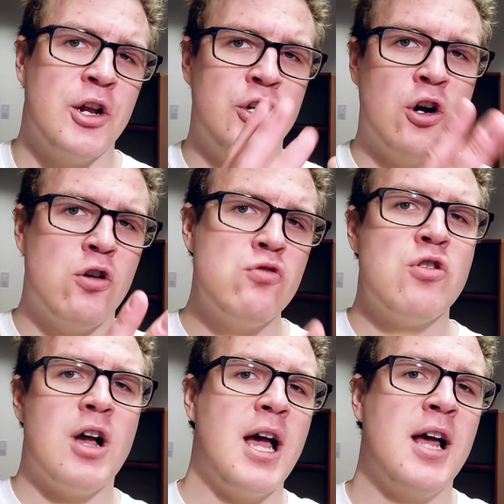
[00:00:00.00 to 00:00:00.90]

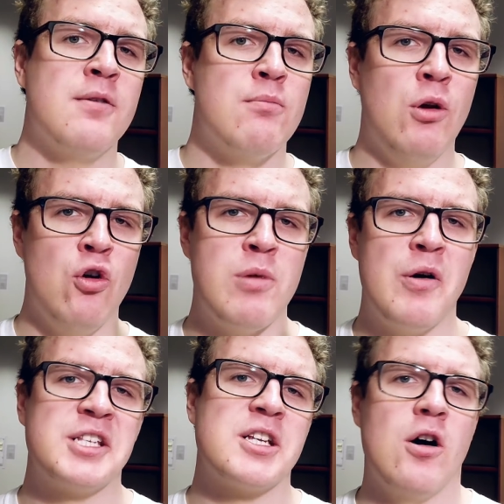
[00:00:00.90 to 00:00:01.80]
dough and
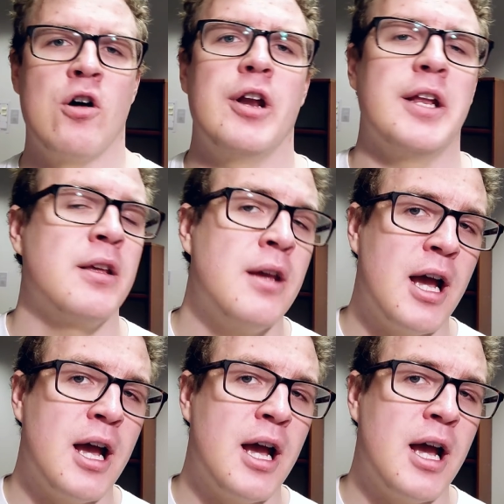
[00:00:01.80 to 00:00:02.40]
blueberries on it.